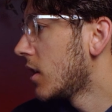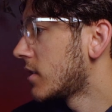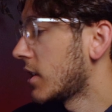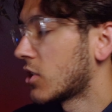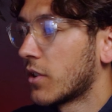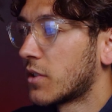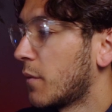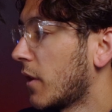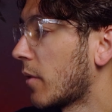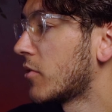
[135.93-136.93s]
Saturation,
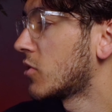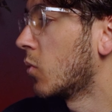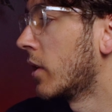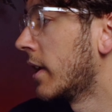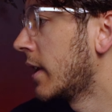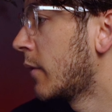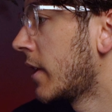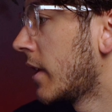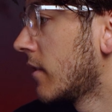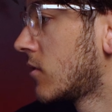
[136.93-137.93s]
vibrance, we're leaving
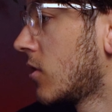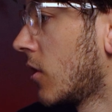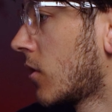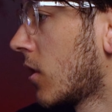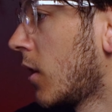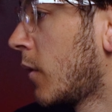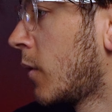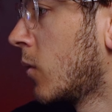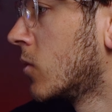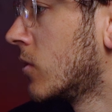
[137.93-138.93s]
it. Tone
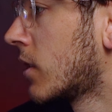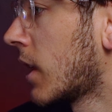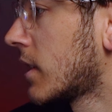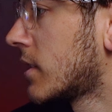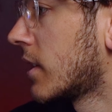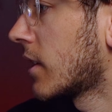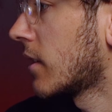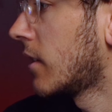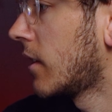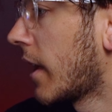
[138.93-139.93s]
curve, we'll do the classic
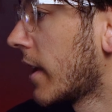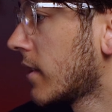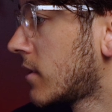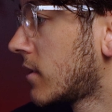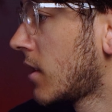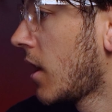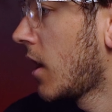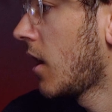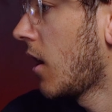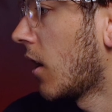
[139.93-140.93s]
S.
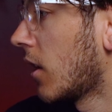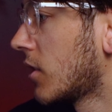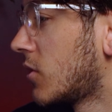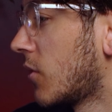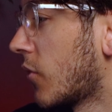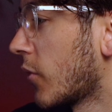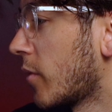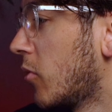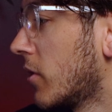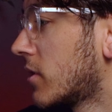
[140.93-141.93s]
I like to do 3
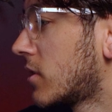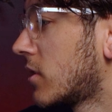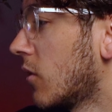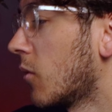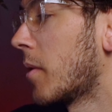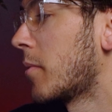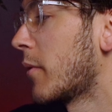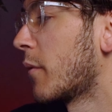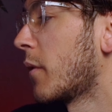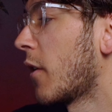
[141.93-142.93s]
points or maybe
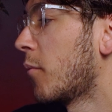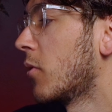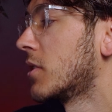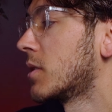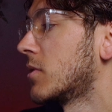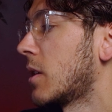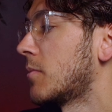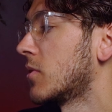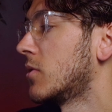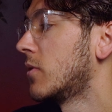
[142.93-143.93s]
even 5 points
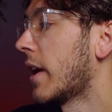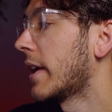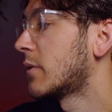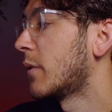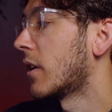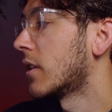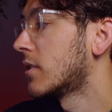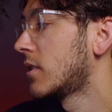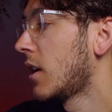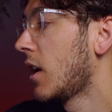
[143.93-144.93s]
sometimes. So I do the S
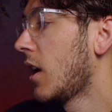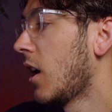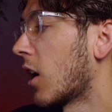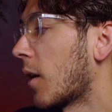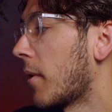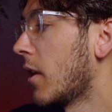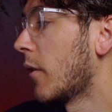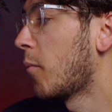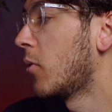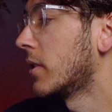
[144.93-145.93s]
first. I grab
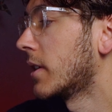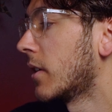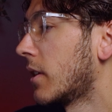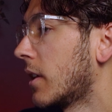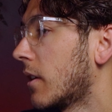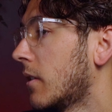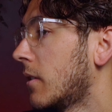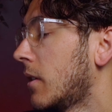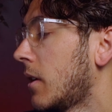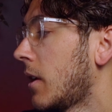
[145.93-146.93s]
another point down here,
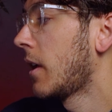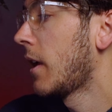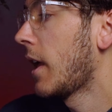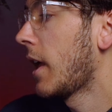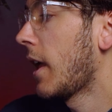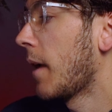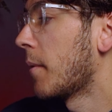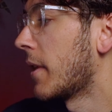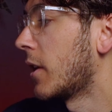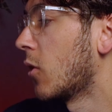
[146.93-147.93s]

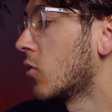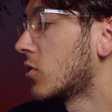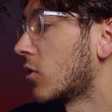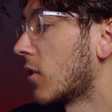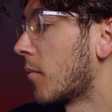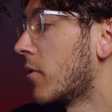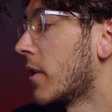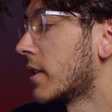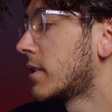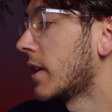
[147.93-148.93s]
but then I also grab
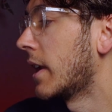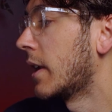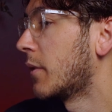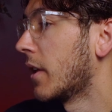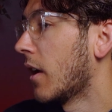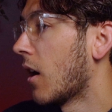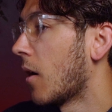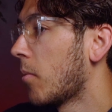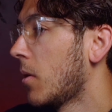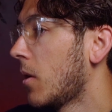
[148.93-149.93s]
this and lift it
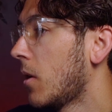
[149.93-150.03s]
up.